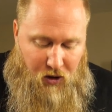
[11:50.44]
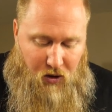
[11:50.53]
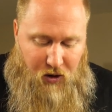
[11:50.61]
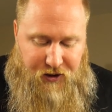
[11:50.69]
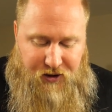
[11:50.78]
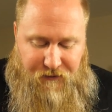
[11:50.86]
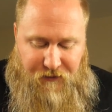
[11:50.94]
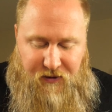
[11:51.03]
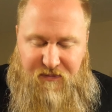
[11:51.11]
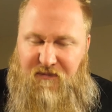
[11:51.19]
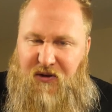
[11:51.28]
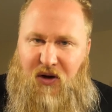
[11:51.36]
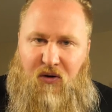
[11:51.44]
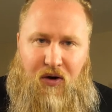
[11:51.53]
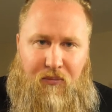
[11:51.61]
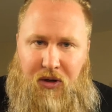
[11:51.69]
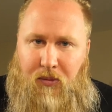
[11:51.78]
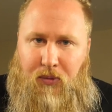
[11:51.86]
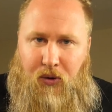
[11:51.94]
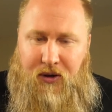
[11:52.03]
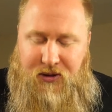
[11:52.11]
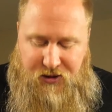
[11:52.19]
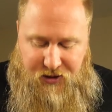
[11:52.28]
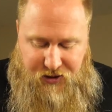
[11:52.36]
all the different DRM
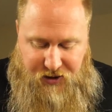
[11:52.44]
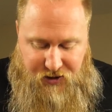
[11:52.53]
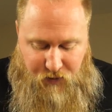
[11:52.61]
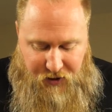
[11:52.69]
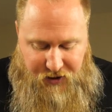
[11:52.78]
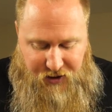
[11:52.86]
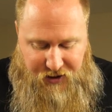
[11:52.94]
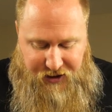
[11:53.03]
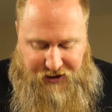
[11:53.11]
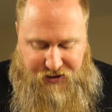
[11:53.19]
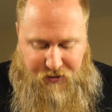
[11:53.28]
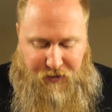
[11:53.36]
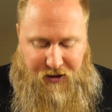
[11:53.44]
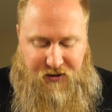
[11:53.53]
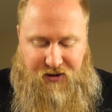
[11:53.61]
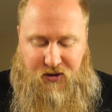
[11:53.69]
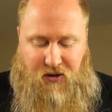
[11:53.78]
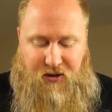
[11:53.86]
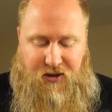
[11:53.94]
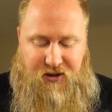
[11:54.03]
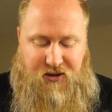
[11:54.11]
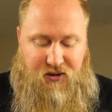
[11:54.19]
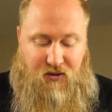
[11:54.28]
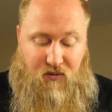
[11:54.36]
components. It's one of the things about this card
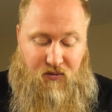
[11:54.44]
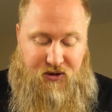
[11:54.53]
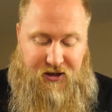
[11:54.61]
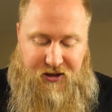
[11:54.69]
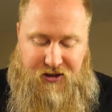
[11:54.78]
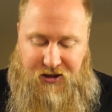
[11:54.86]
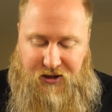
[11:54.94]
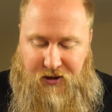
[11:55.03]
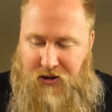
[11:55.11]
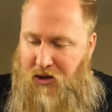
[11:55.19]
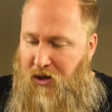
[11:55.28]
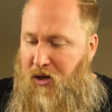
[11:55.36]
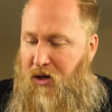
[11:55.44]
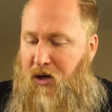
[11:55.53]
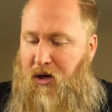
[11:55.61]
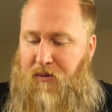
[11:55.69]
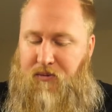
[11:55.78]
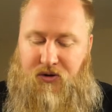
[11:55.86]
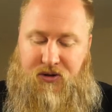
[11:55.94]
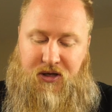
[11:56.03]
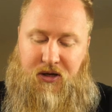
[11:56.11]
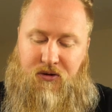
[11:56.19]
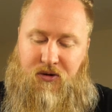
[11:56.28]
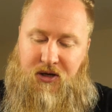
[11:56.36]
that's so sexy. You'll
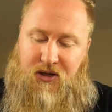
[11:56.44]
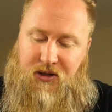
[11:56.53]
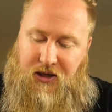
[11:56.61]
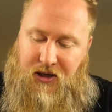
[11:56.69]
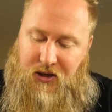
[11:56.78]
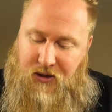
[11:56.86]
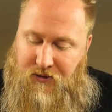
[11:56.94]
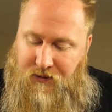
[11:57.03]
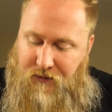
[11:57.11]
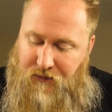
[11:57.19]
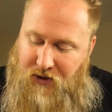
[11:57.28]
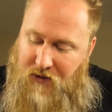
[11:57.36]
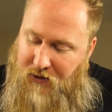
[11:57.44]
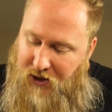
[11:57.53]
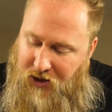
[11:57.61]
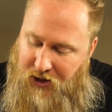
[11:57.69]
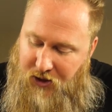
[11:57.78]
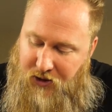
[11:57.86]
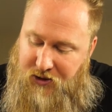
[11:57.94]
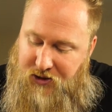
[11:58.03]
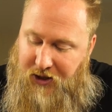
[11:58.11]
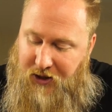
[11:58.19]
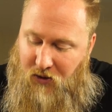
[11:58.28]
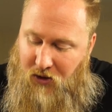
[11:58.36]
see underneath, like even in here, it's
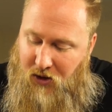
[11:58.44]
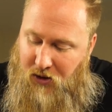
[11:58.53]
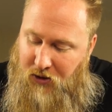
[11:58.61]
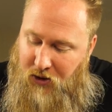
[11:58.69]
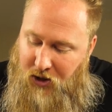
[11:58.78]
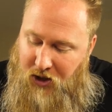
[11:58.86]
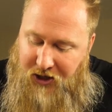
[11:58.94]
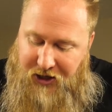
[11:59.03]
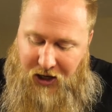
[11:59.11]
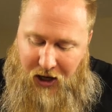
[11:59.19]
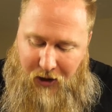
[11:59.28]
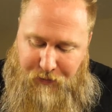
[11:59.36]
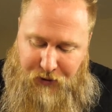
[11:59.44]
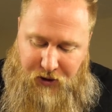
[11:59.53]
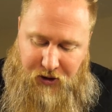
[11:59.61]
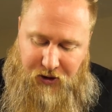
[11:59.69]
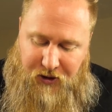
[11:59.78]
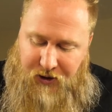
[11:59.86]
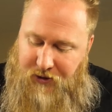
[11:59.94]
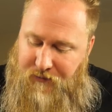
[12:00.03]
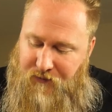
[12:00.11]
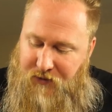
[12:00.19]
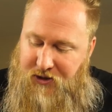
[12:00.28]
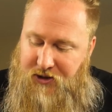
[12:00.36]
like all copper, and
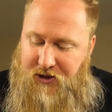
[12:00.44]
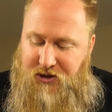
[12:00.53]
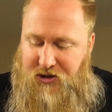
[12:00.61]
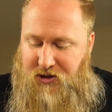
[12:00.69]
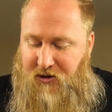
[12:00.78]
it just